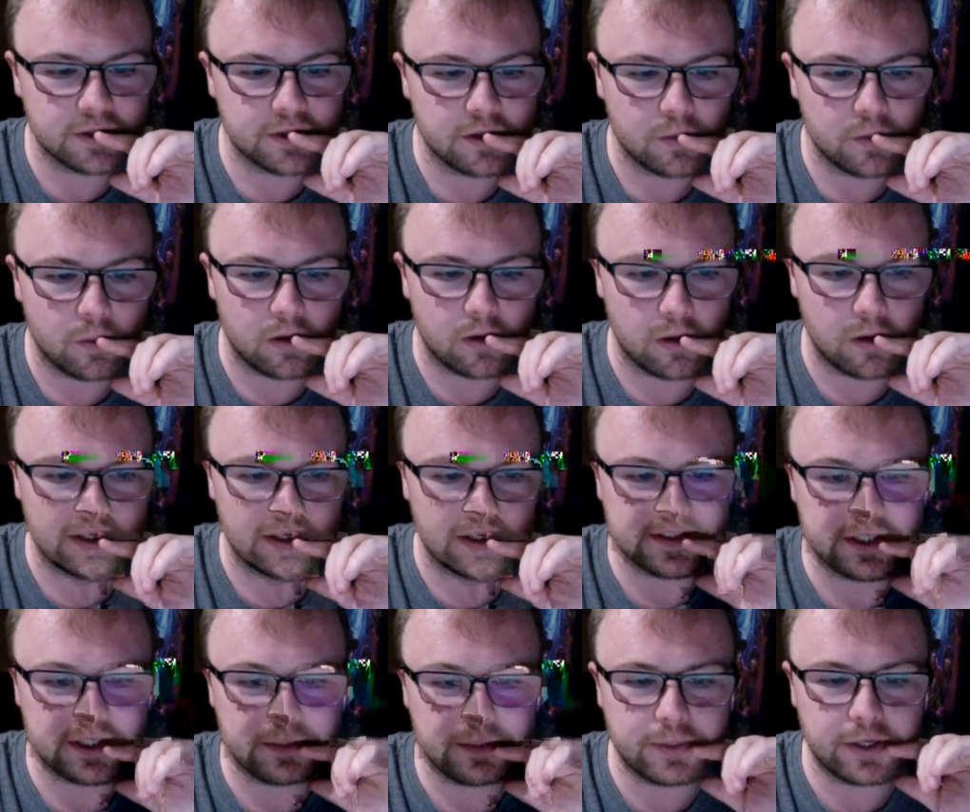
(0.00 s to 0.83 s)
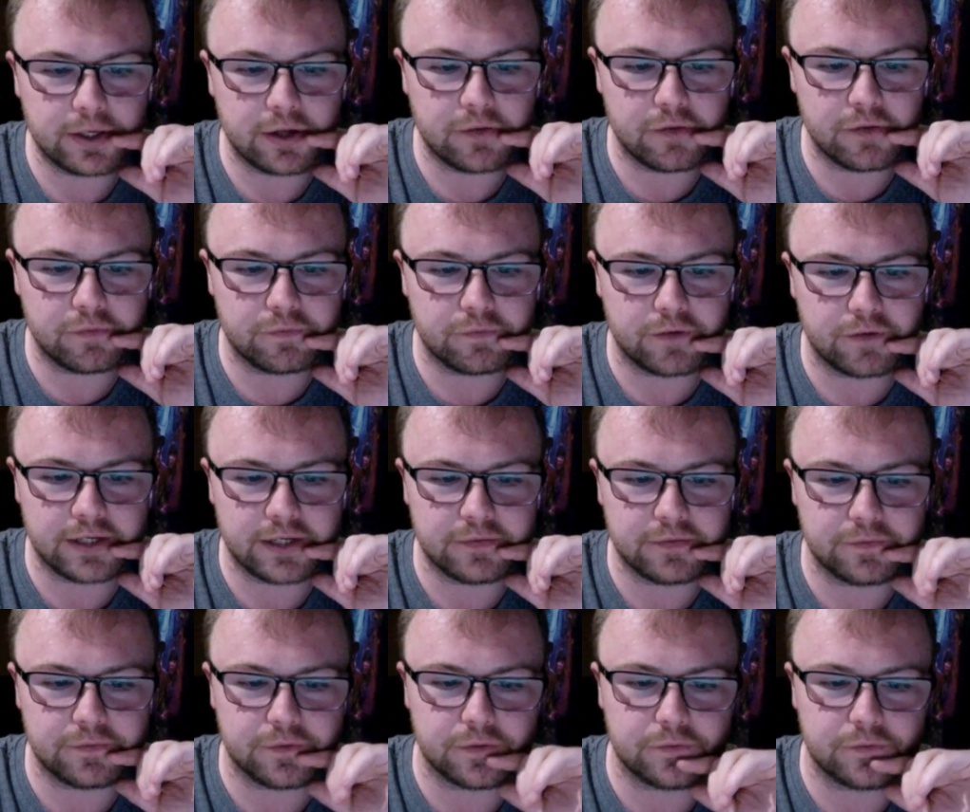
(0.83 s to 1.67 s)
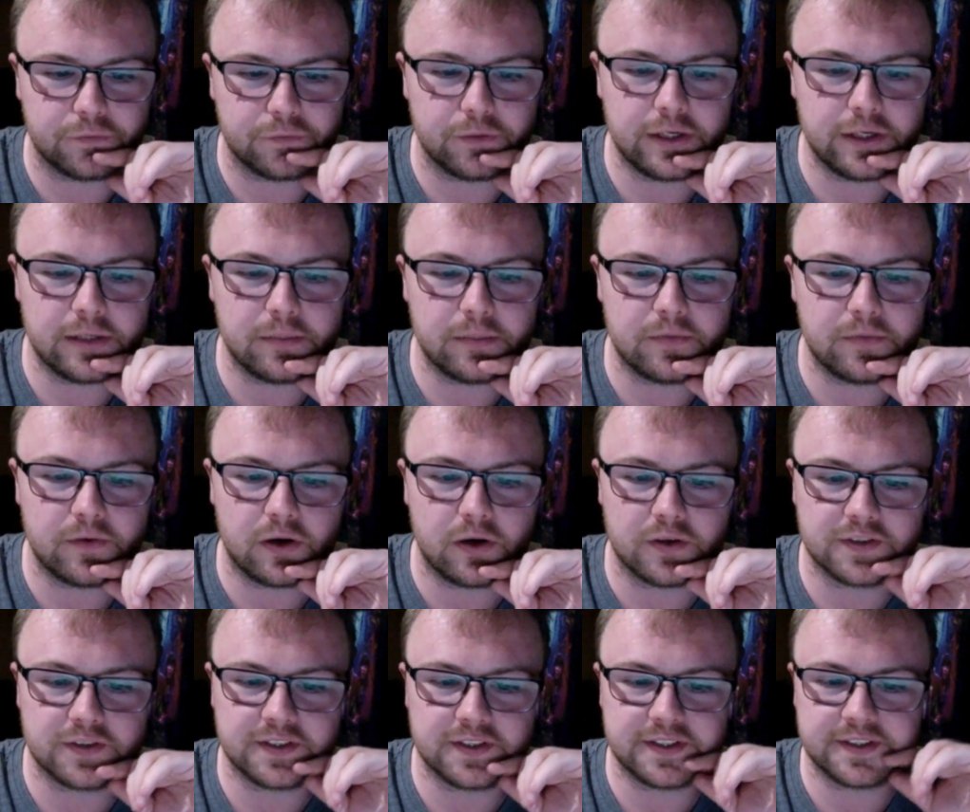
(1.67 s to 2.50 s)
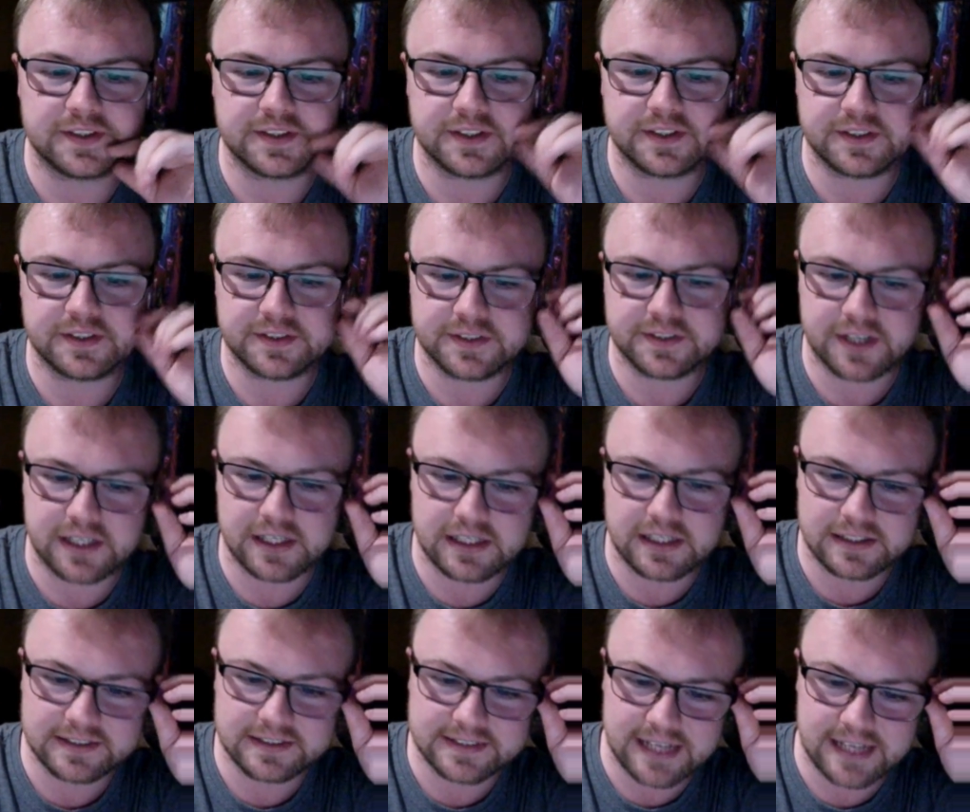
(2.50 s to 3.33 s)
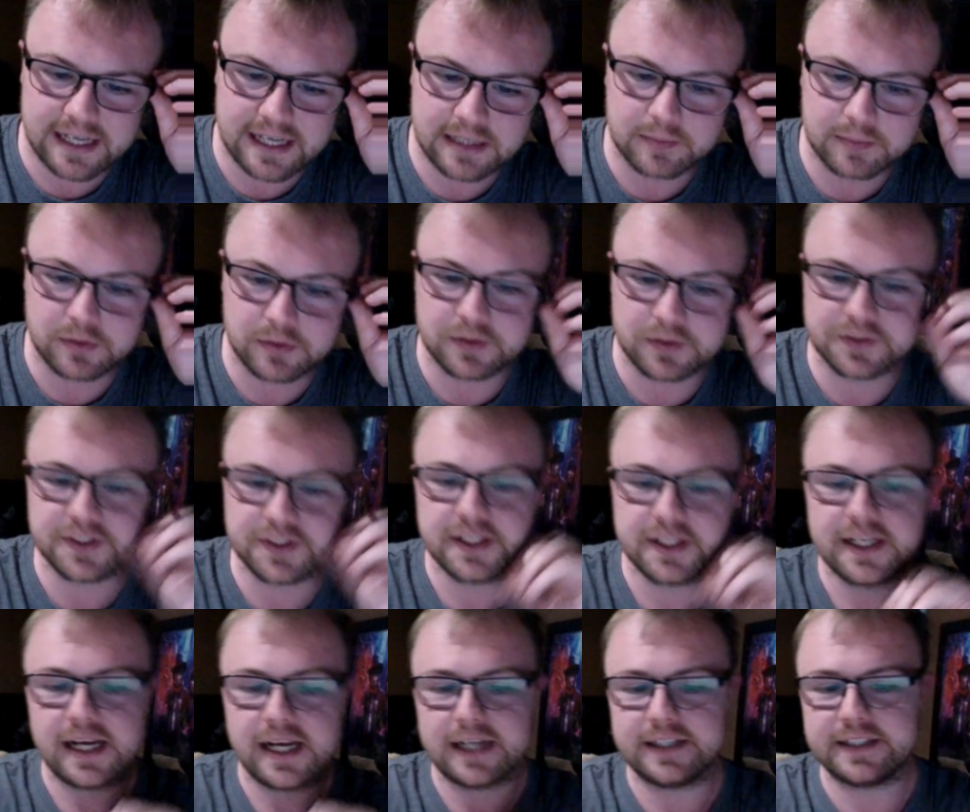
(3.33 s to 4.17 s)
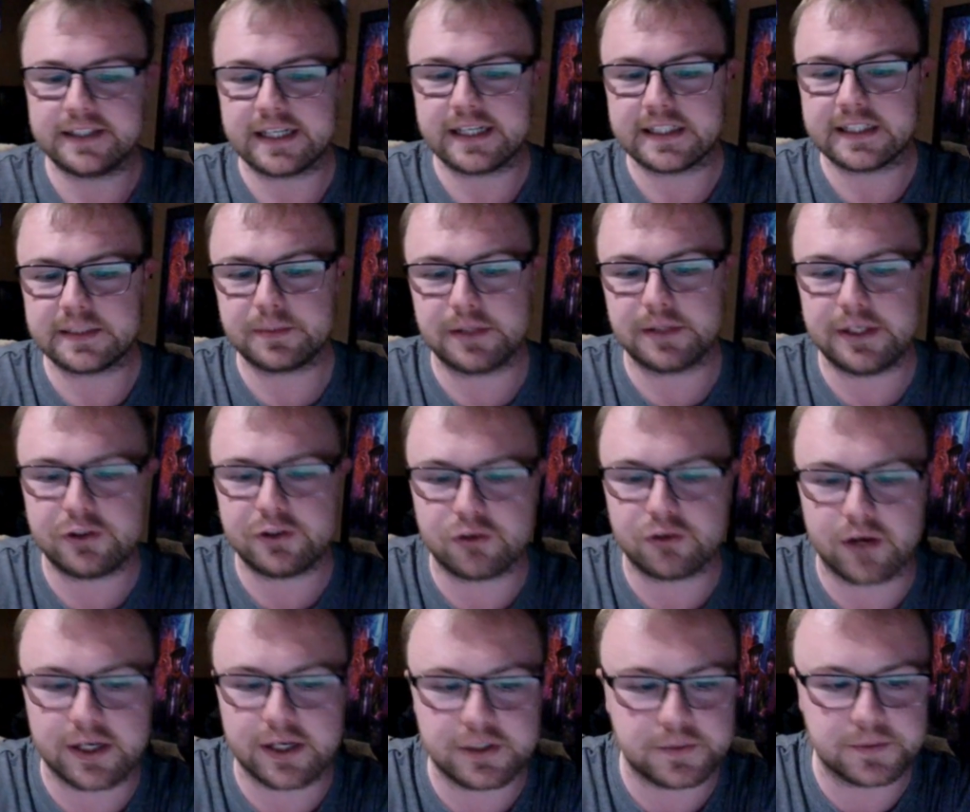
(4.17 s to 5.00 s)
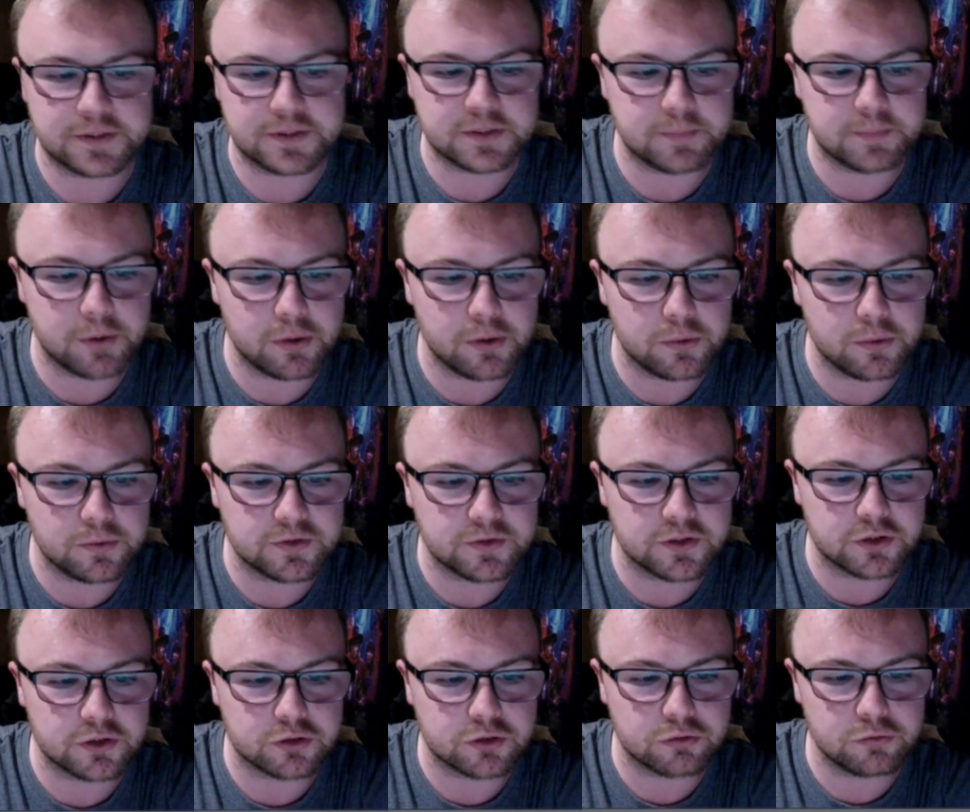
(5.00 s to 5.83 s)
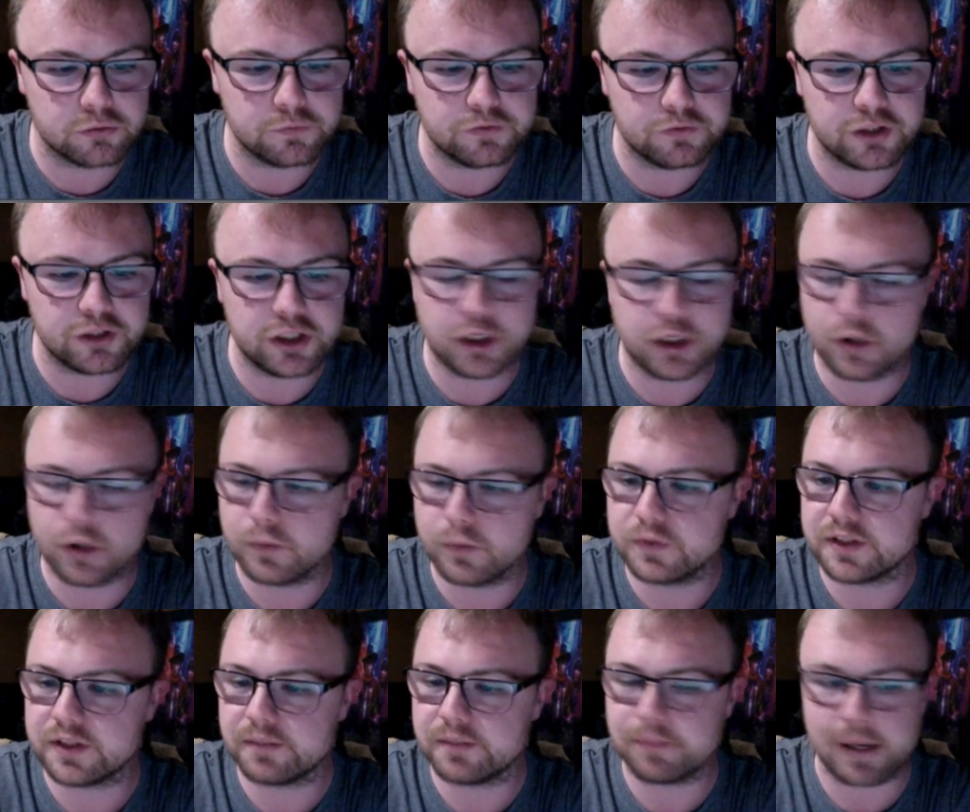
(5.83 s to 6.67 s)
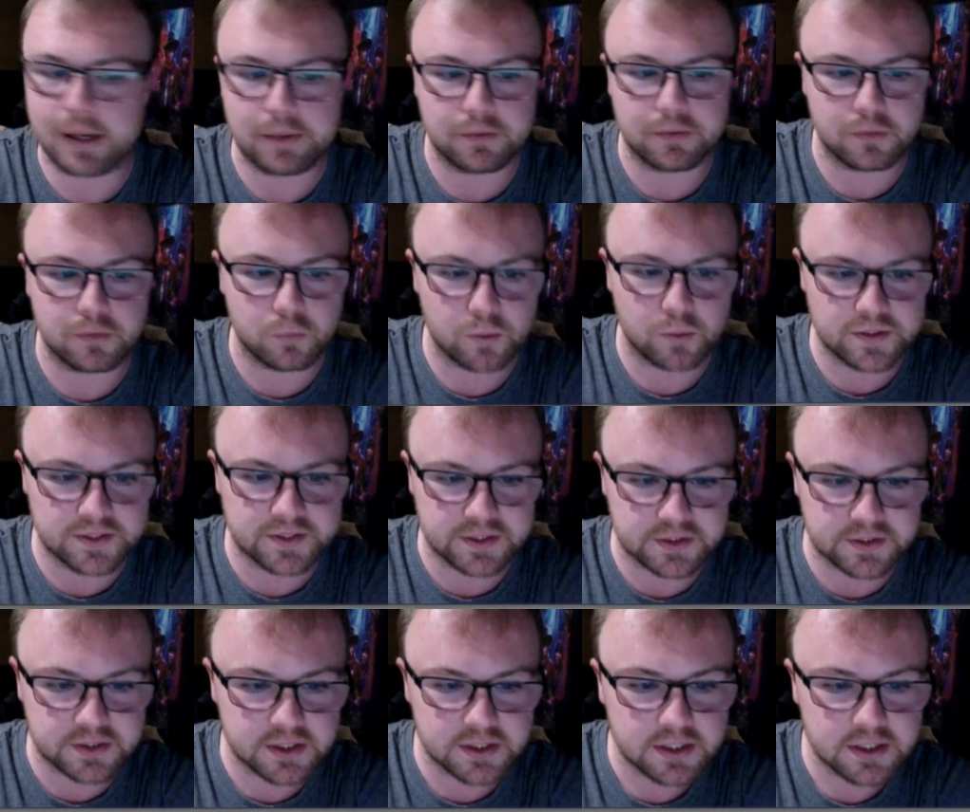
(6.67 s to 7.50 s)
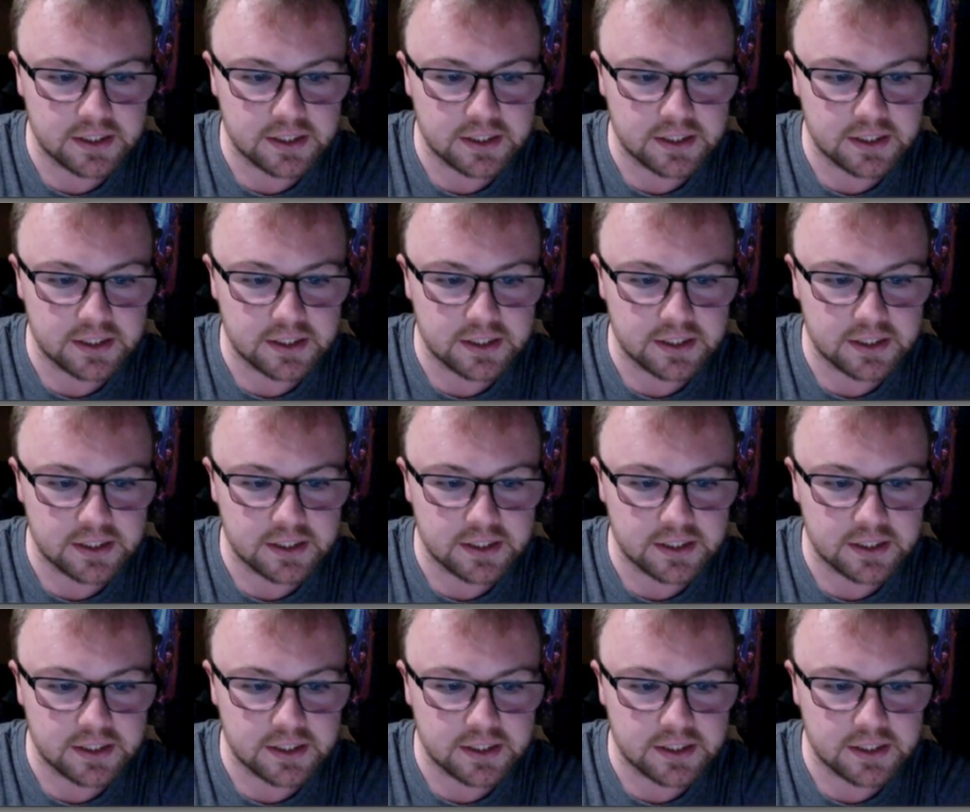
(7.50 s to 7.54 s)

while continuing her fight for the freedom of Oz's silenced animals and desperately trying to expose the truth she knows about the wizard.